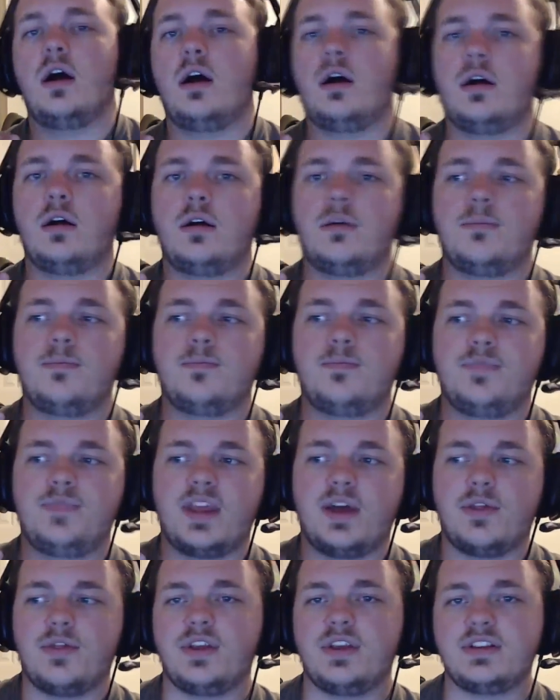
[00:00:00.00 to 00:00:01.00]

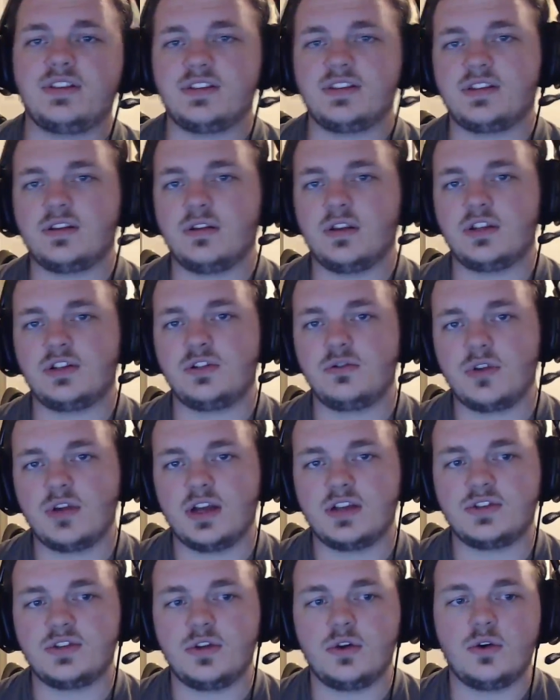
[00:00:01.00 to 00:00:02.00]
Now this is to let you
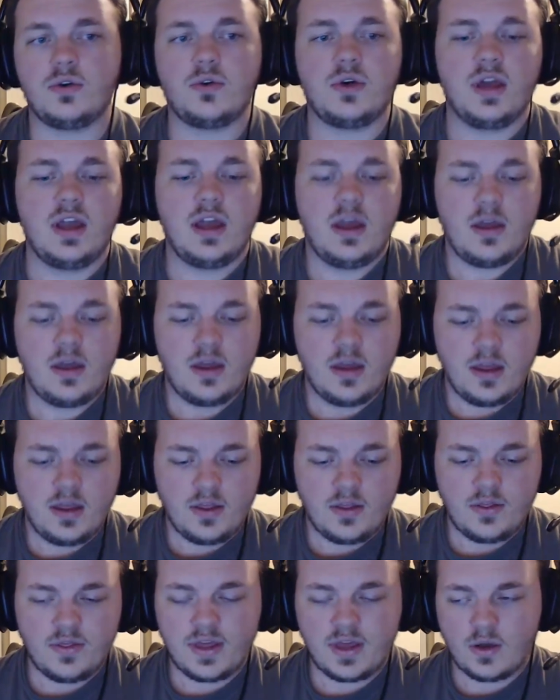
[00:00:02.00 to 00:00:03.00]
guys know
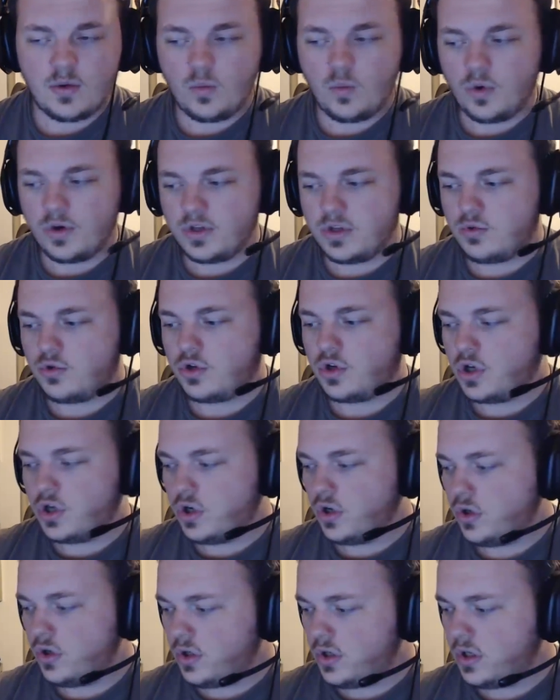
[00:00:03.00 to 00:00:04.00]
that what you
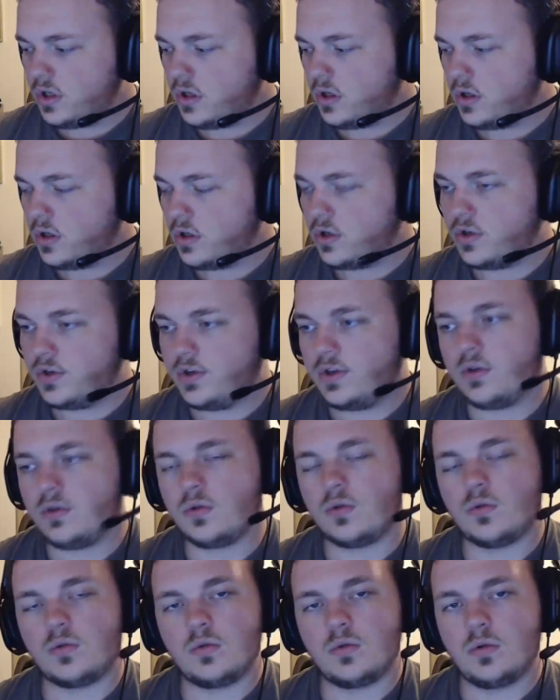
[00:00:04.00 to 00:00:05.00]
could
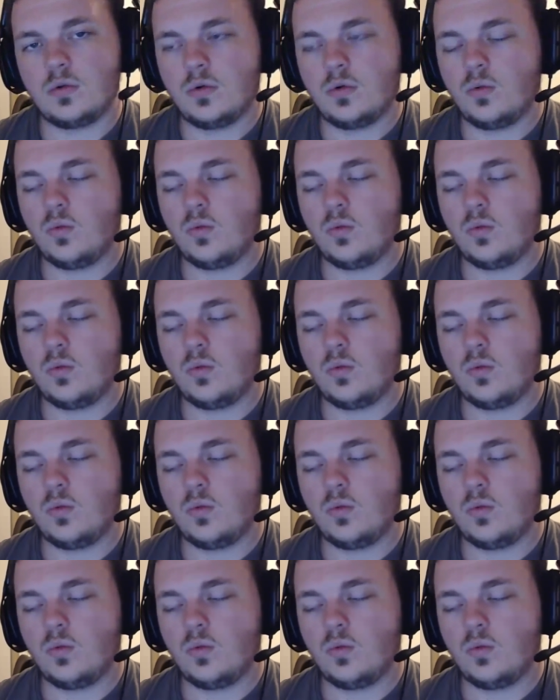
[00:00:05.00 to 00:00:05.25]
do